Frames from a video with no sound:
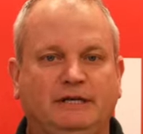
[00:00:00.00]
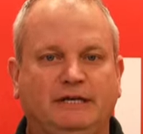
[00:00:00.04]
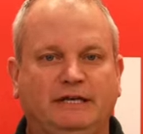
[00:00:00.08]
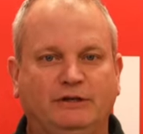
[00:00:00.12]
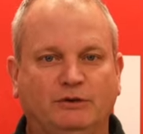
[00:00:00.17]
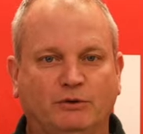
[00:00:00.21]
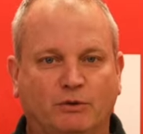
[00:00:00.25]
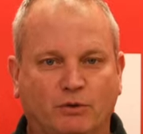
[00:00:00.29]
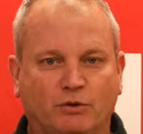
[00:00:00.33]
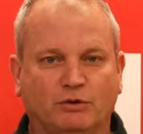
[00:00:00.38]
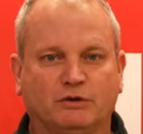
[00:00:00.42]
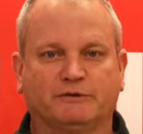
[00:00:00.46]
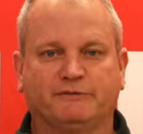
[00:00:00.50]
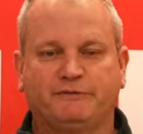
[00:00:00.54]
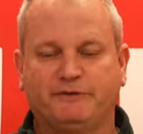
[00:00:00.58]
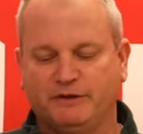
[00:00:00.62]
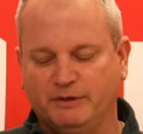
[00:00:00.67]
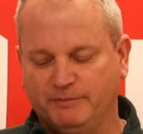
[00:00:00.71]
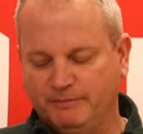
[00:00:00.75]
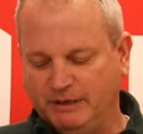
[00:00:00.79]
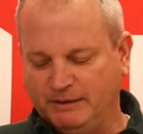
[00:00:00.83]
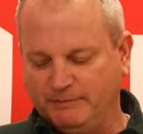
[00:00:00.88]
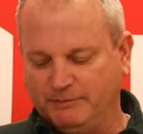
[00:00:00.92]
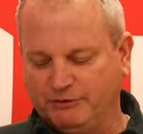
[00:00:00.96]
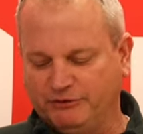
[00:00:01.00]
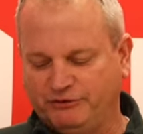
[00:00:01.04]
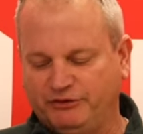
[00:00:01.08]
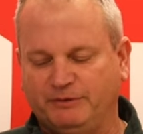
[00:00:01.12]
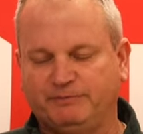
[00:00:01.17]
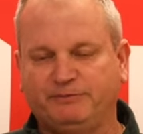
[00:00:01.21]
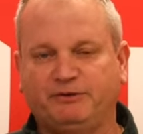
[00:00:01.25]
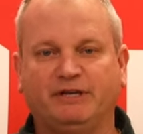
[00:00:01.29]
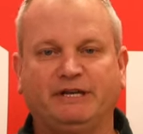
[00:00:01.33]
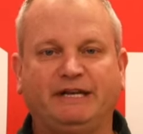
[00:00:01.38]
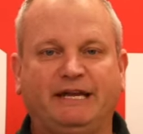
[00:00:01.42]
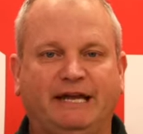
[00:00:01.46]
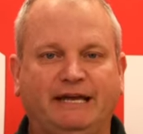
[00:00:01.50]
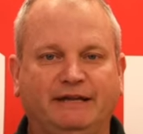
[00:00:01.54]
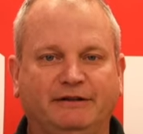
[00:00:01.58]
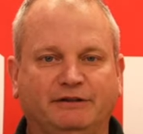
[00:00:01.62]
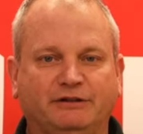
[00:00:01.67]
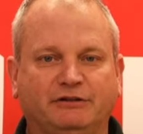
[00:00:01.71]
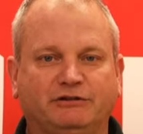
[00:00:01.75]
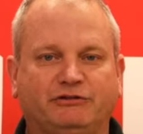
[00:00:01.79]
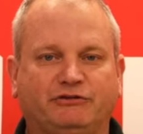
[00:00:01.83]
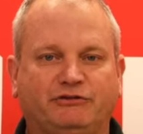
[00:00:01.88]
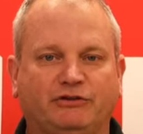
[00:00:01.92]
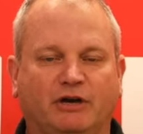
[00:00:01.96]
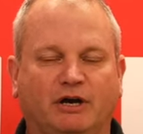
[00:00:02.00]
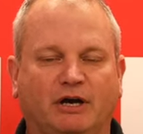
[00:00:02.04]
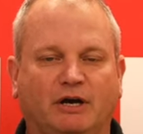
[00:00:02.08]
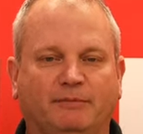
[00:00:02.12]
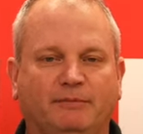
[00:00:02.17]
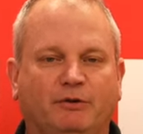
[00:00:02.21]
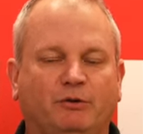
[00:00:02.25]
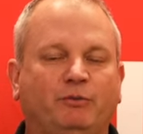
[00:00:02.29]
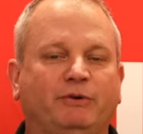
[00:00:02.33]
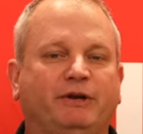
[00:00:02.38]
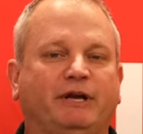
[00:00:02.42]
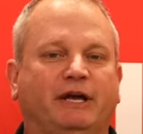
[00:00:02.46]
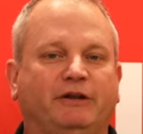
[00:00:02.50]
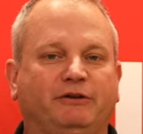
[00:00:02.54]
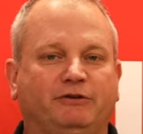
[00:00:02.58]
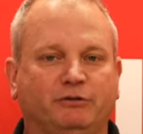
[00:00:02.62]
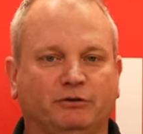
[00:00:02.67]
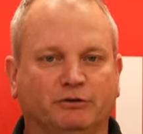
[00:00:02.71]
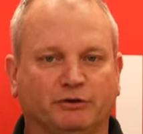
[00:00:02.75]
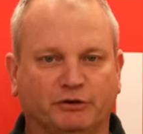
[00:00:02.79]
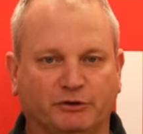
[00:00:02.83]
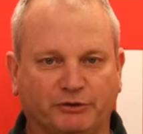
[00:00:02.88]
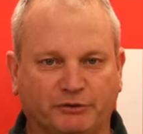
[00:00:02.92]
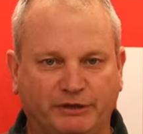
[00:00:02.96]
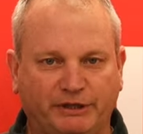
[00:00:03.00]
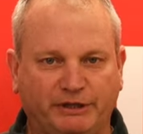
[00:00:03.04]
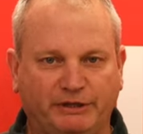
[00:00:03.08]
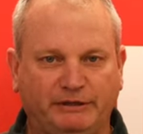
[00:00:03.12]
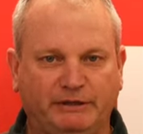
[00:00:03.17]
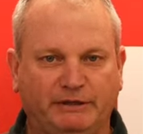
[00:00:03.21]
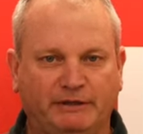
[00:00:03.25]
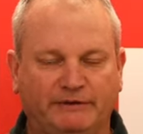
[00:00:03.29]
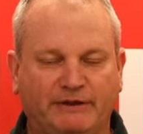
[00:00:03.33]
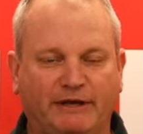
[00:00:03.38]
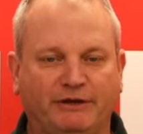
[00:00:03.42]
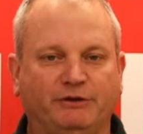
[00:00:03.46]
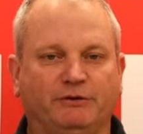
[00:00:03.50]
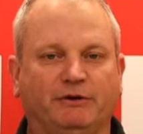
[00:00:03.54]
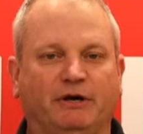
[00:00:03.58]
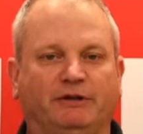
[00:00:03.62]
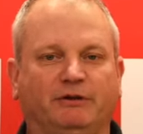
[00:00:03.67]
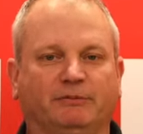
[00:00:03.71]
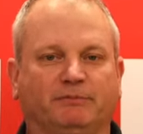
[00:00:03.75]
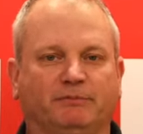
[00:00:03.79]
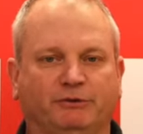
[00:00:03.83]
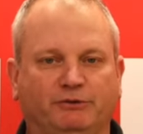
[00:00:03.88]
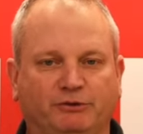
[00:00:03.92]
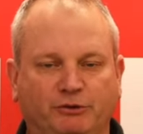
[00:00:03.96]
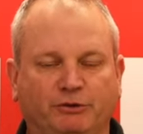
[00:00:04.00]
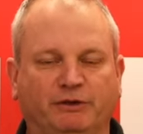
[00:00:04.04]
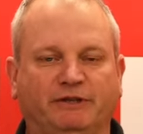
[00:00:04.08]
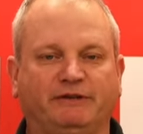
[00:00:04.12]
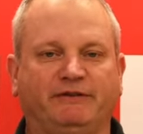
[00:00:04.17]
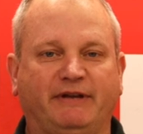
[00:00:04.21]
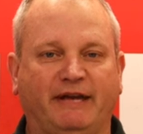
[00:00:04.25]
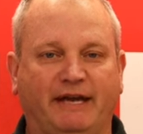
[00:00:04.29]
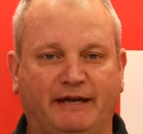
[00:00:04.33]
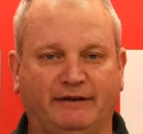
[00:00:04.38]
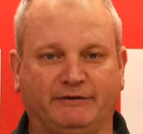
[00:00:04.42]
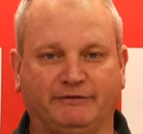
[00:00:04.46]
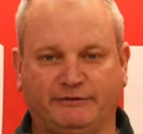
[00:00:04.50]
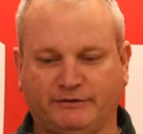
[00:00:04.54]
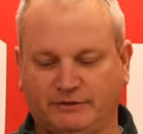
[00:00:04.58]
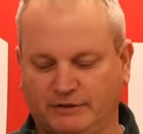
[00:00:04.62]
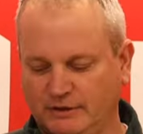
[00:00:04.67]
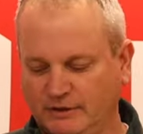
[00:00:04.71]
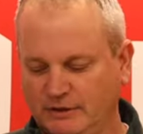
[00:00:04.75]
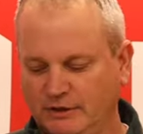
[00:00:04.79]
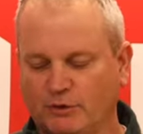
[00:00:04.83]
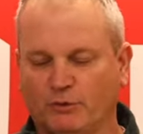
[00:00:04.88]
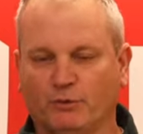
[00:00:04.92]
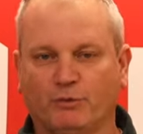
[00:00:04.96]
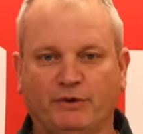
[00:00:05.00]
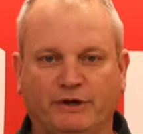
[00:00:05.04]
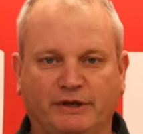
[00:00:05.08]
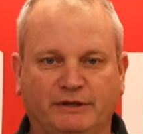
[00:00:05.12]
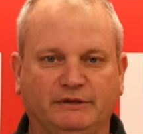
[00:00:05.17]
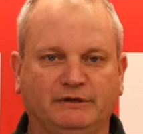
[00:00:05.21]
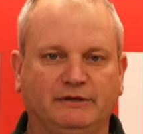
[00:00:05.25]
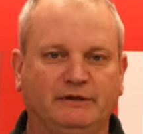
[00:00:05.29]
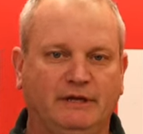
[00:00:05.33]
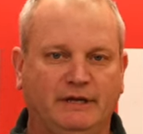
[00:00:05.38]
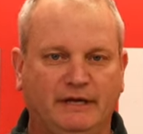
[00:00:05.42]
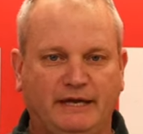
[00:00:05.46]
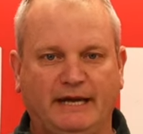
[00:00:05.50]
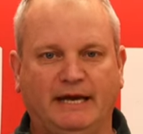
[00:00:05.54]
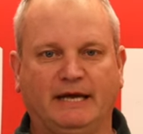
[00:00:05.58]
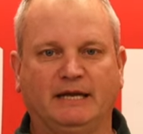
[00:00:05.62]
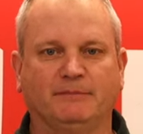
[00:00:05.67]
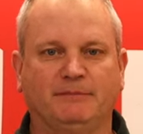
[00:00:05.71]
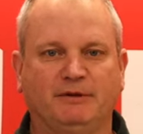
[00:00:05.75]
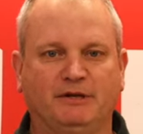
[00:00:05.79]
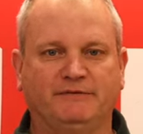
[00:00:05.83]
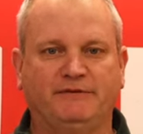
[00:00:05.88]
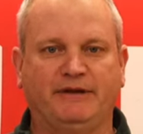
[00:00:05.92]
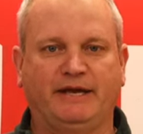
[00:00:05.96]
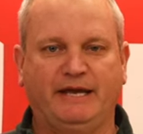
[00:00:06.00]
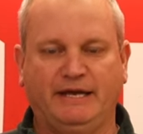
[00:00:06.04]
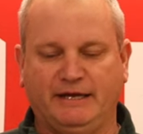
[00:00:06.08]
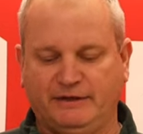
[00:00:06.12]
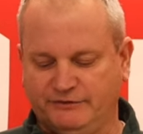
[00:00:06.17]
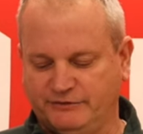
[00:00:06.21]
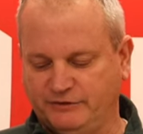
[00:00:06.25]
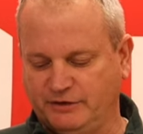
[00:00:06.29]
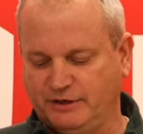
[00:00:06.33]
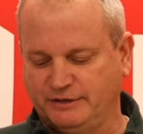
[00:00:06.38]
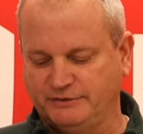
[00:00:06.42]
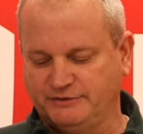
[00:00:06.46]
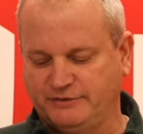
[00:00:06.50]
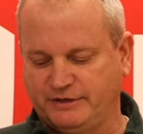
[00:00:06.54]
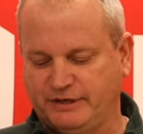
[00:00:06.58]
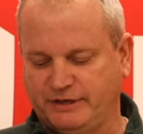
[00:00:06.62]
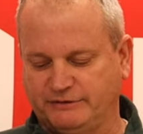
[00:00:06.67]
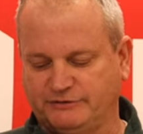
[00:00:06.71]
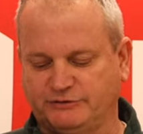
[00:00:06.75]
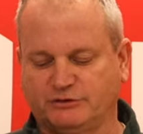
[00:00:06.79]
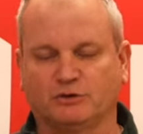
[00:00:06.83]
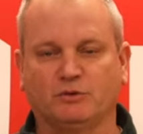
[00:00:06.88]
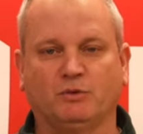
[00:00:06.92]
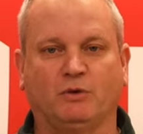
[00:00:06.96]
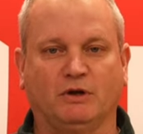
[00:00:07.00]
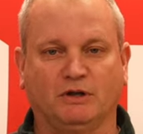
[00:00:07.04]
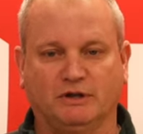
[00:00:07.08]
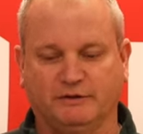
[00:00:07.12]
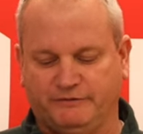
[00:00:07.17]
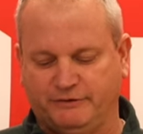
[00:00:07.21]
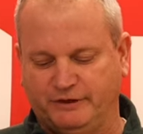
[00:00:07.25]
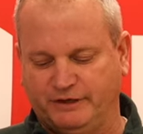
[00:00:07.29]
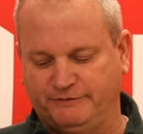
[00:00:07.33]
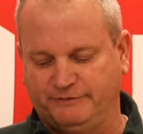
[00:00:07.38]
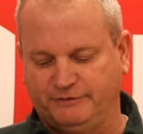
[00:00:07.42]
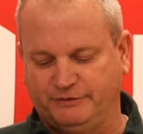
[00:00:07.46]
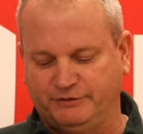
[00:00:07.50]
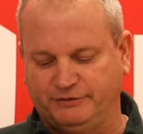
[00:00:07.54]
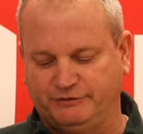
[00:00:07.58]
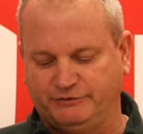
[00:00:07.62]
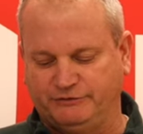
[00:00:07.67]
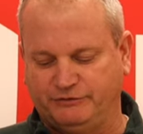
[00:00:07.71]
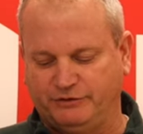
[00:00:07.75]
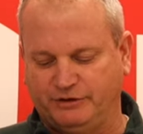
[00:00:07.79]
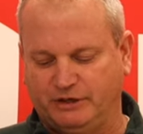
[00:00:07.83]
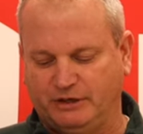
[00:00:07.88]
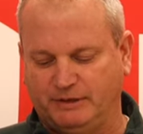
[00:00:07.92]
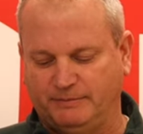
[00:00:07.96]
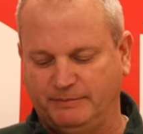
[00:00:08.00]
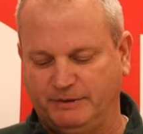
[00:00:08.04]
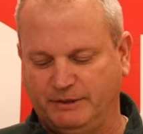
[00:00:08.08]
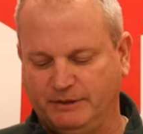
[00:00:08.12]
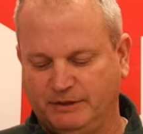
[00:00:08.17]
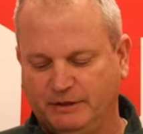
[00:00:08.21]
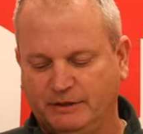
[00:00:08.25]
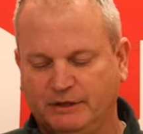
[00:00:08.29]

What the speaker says: In order for the membership to gain this job, we had to agree that you had to do a test, written and a bit of a hands-on test to qualify for this job.